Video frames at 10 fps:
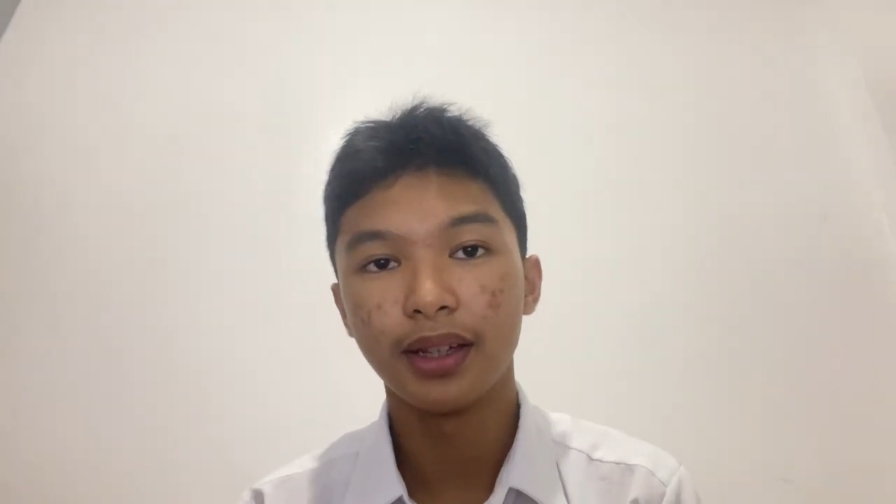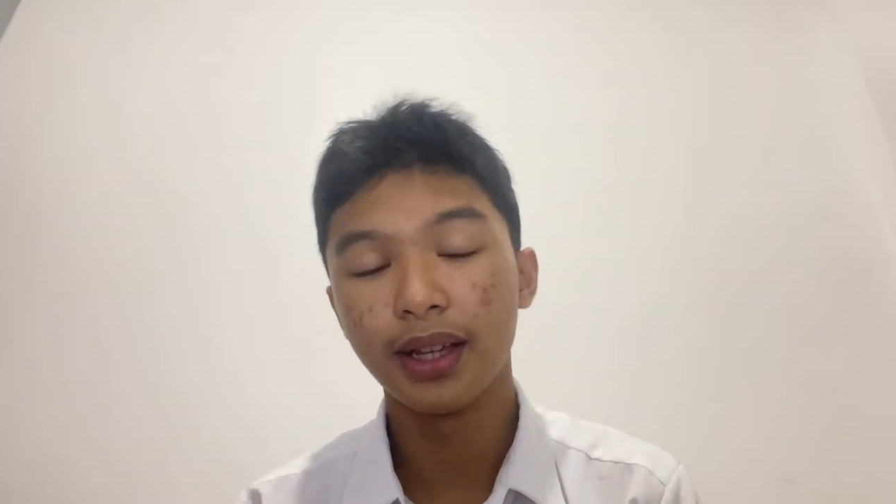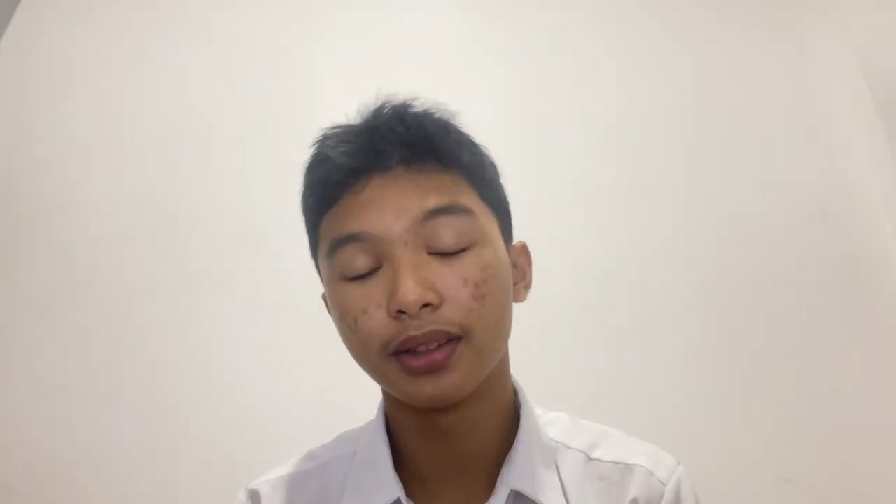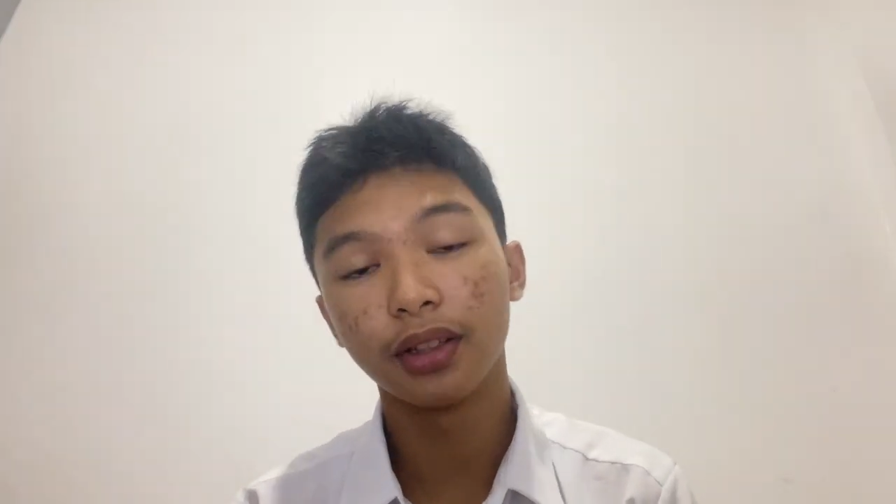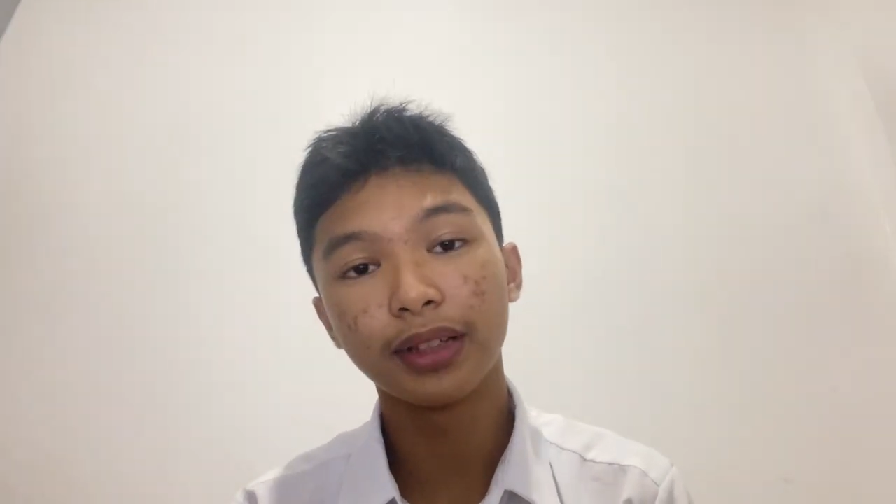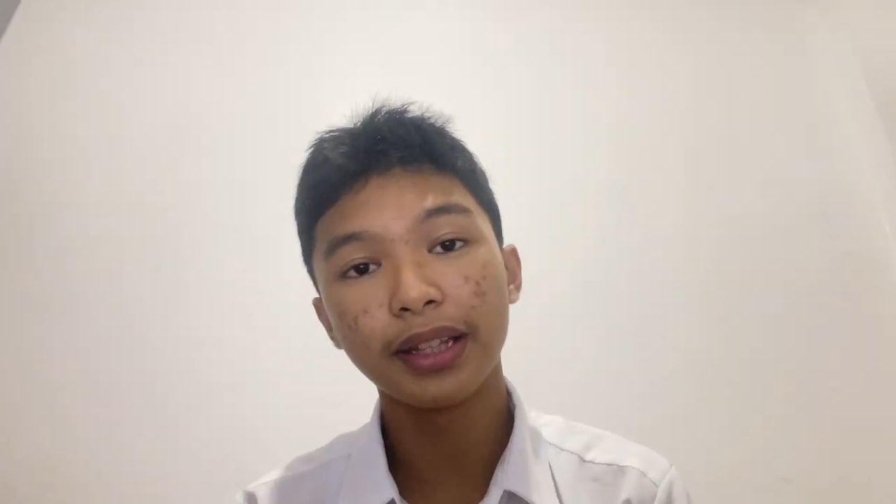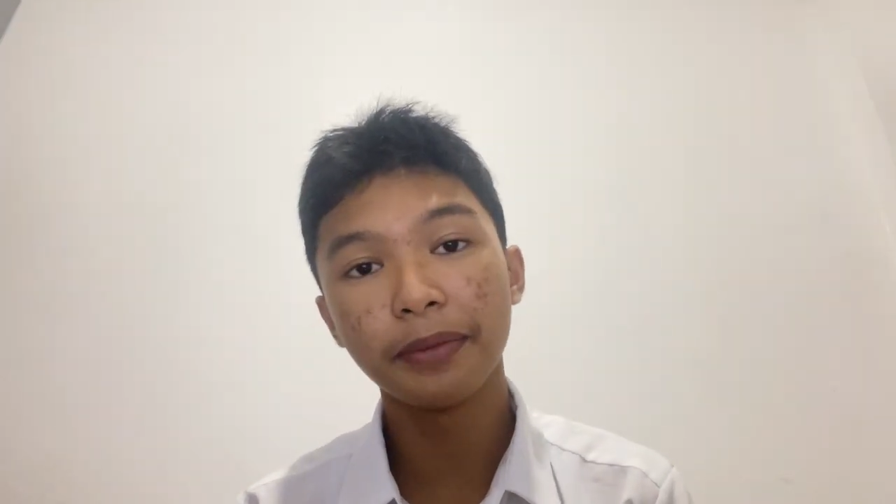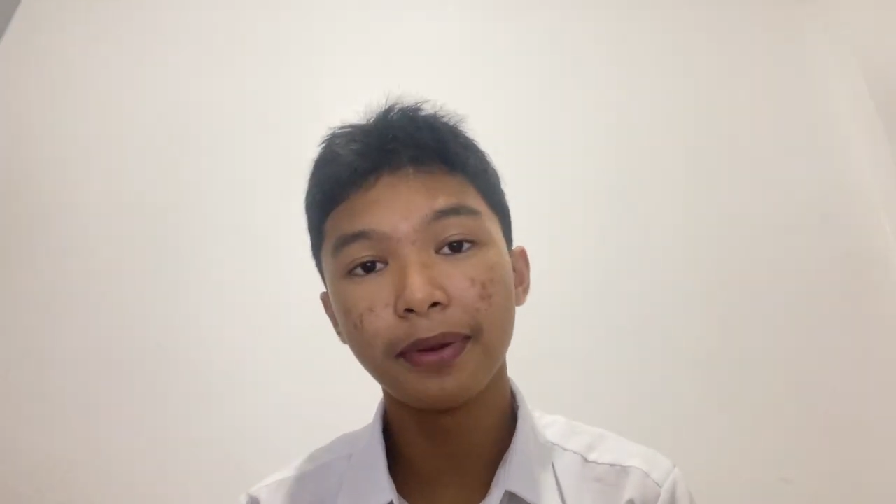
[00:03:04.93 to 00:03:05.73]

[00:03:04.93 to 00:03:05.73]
It already